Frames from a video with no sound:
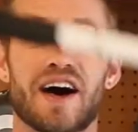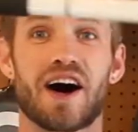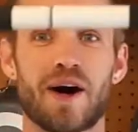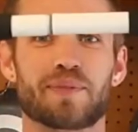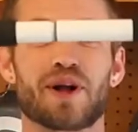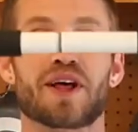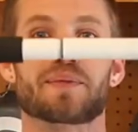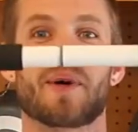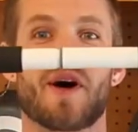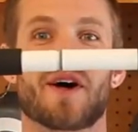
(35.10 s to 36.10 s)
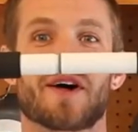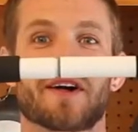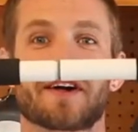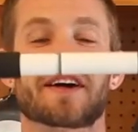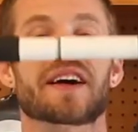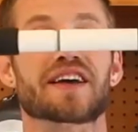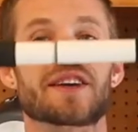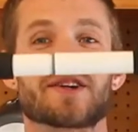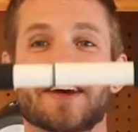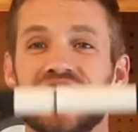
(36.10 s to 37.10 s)
a pull-up bar.
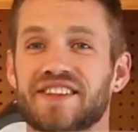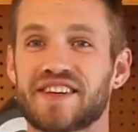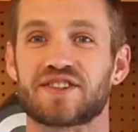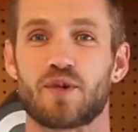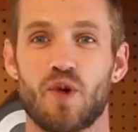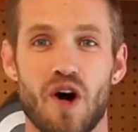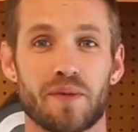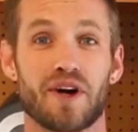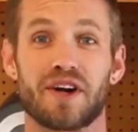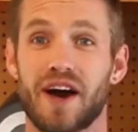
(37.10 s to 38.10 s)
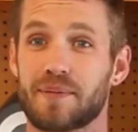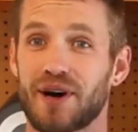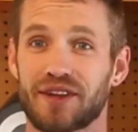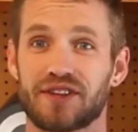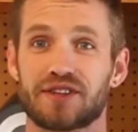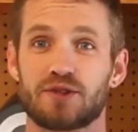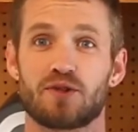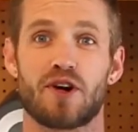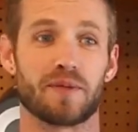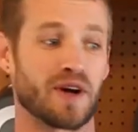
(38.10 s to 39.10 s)
You can get these at Walmart. I bought this at
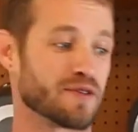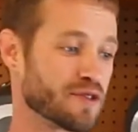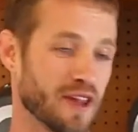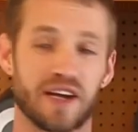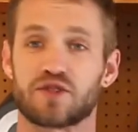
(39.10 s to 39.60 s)
Walmart for like